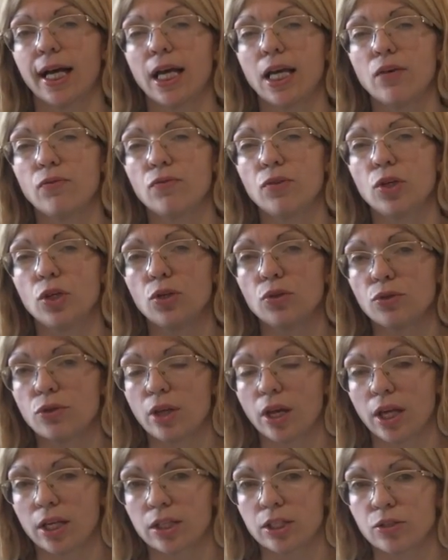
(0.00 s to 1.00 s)
if you use
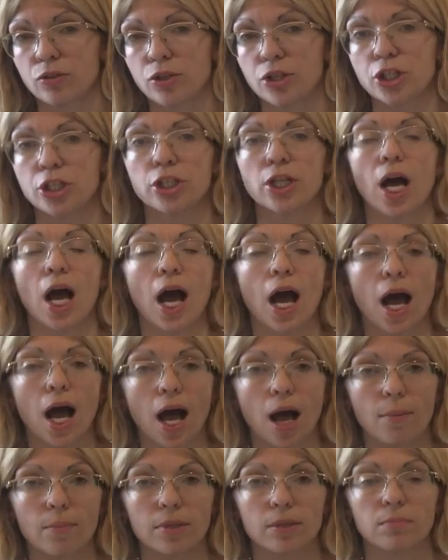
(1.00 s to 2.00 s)
the construction
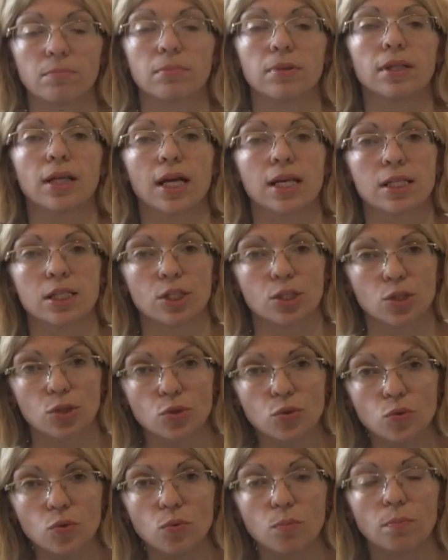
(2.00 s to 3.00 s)
haben plus
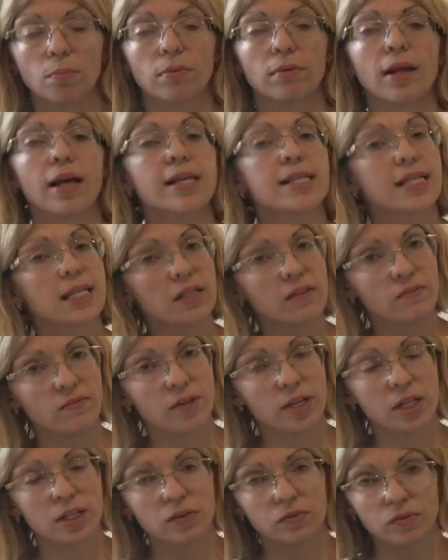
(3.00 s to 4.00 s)
zu plus
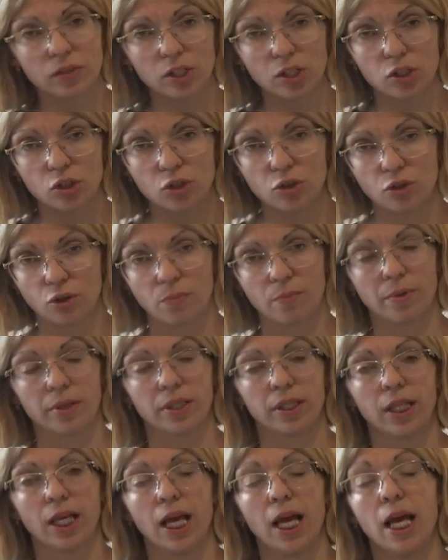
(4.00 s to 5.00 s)
infinitive in
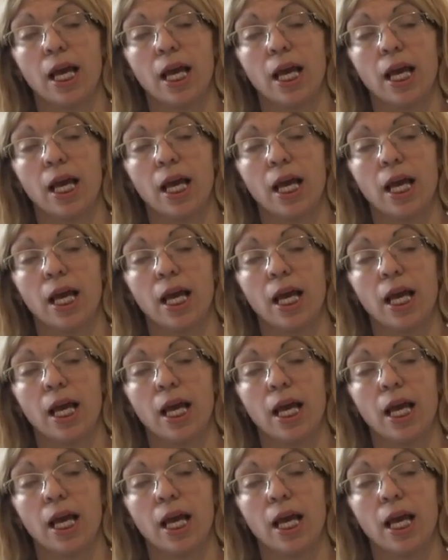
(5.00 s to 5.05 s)
German,